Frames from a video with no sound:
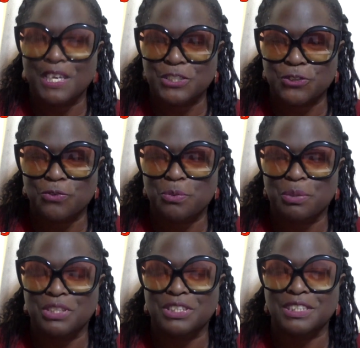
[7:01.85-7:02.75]
several
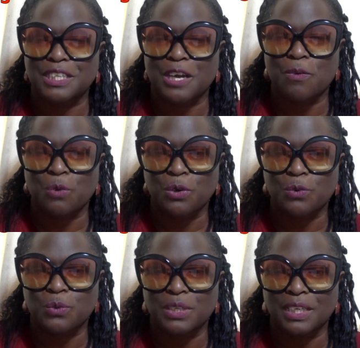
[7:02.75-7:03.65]
patients that I work
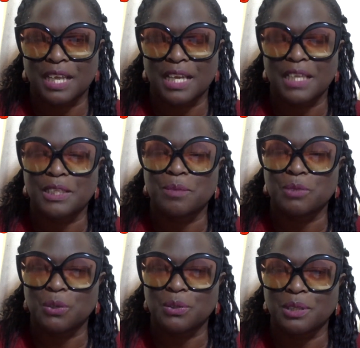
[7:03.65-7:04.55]
with, and I let them
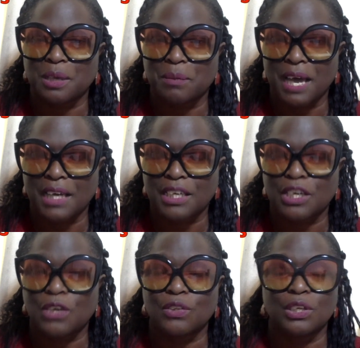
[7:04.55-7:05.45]
know that I
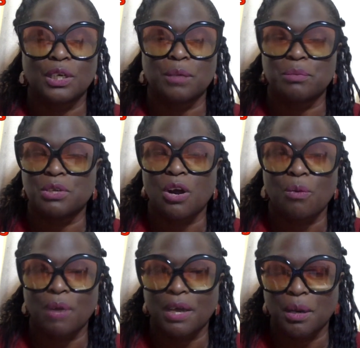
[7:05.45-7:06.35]
care and they're going to be all
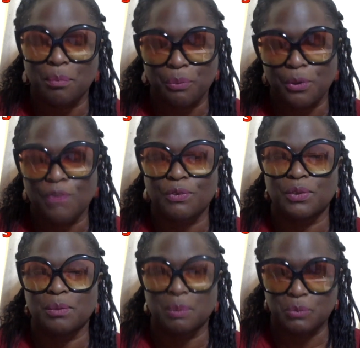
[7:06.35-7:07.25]
right. I'm praying for
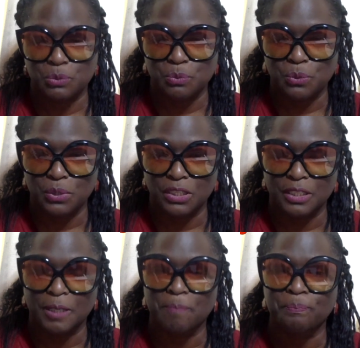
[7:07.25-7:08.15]
them. I'm supporting
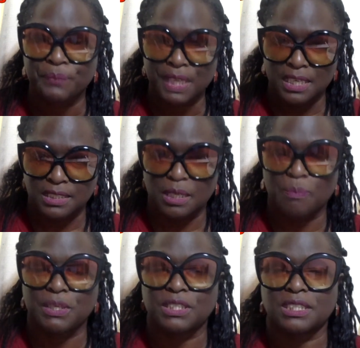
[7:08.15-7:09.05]
them. Some
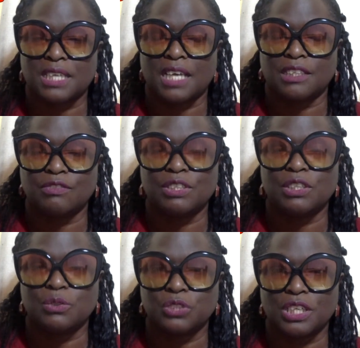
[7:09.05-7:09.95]
patients I have to
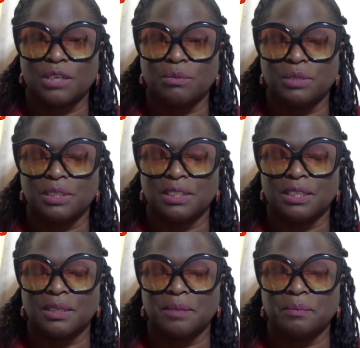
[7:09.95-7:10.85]
video chat with
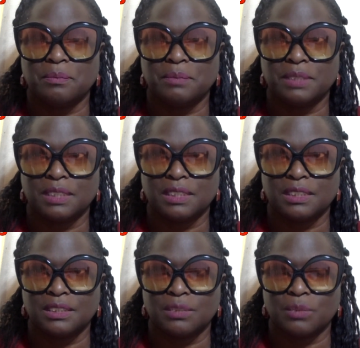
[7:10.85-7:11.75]

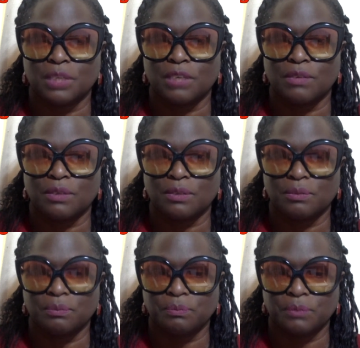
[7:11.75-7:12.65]
because whatever
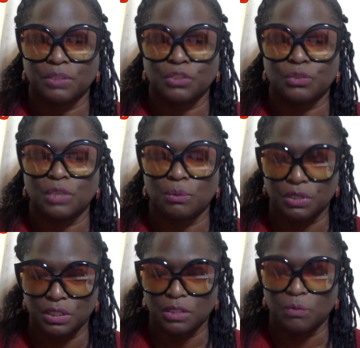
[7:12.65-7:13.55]
issue they were
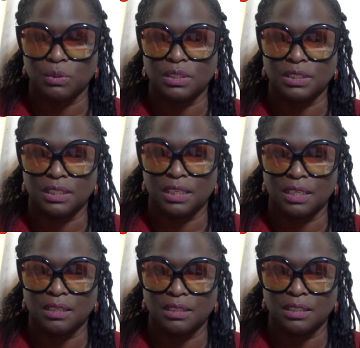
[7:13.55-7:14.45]
dealing with,
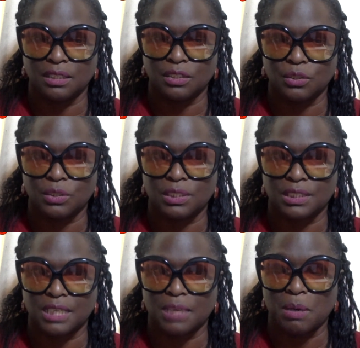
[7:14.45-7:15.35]
and during the
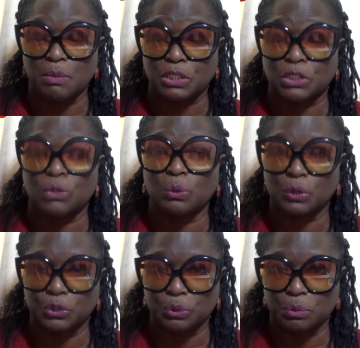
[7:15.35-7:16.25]
time I'm still
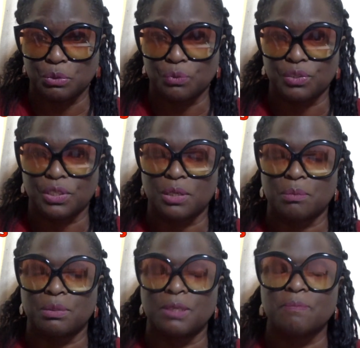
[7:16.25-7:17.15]
going through
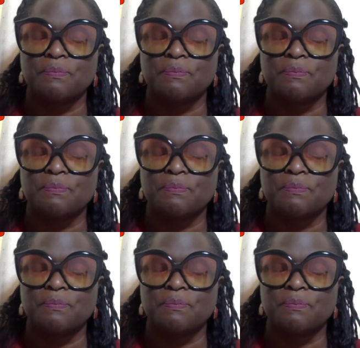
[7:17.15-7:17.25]
immunotherapy,